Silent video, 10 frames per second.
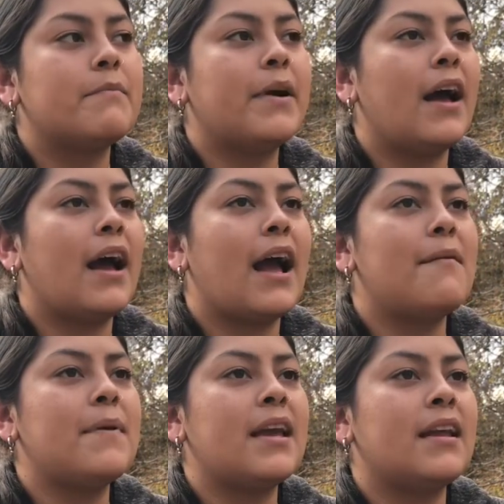But
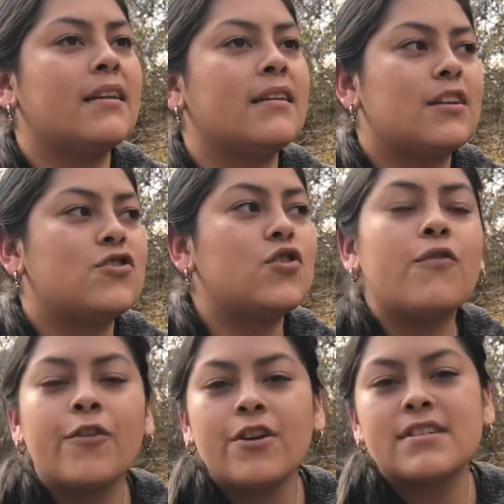I mean,
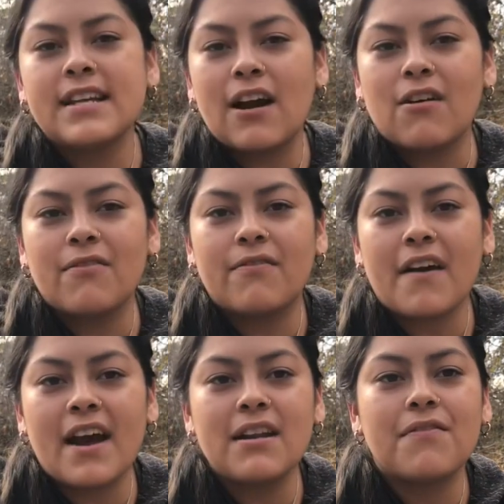do for
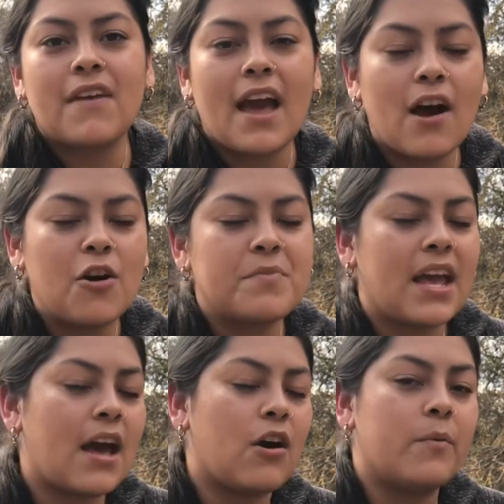yourself, and if they help,
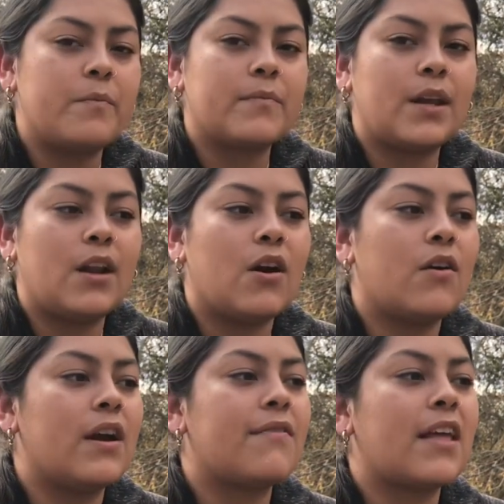they help, you
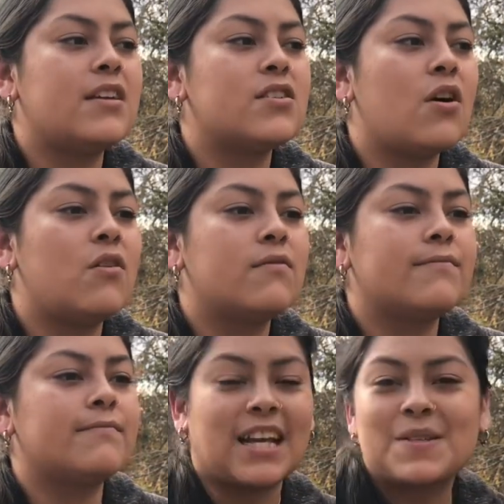know. If they don't,
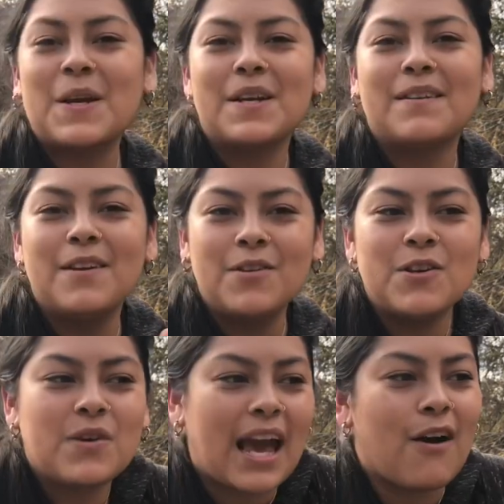that's why
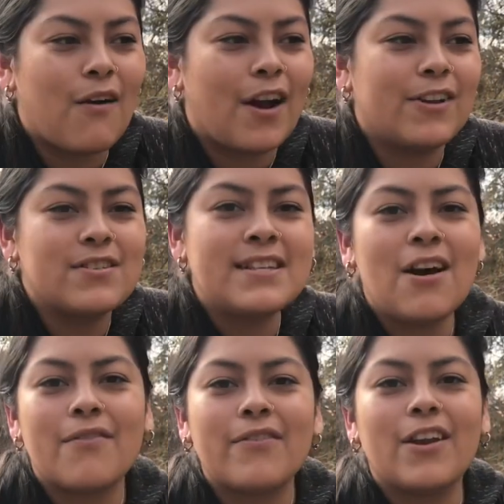you count on
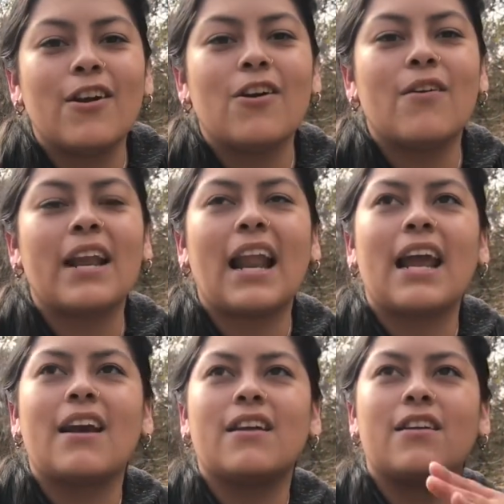yourself, you know, and
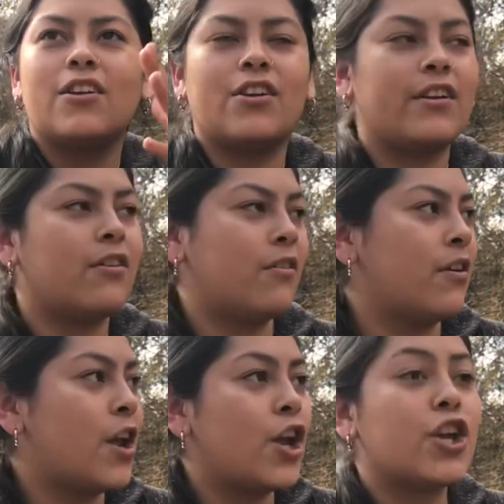like
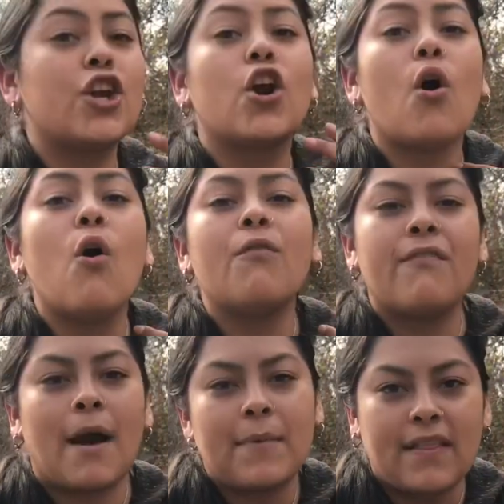your own
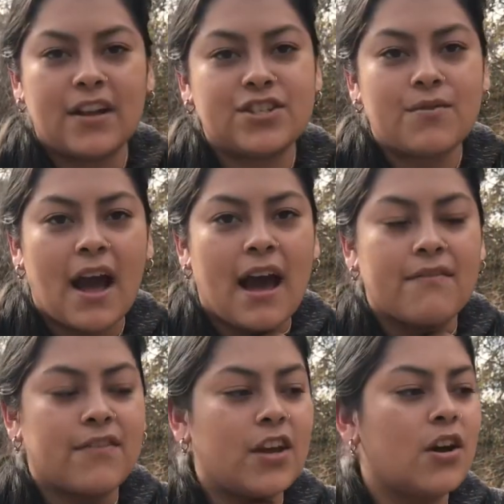family that you have,
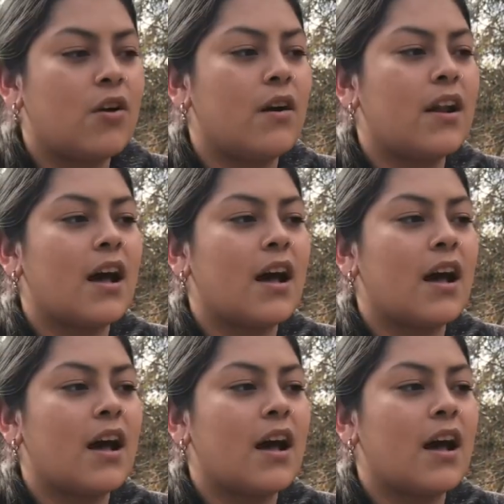you know.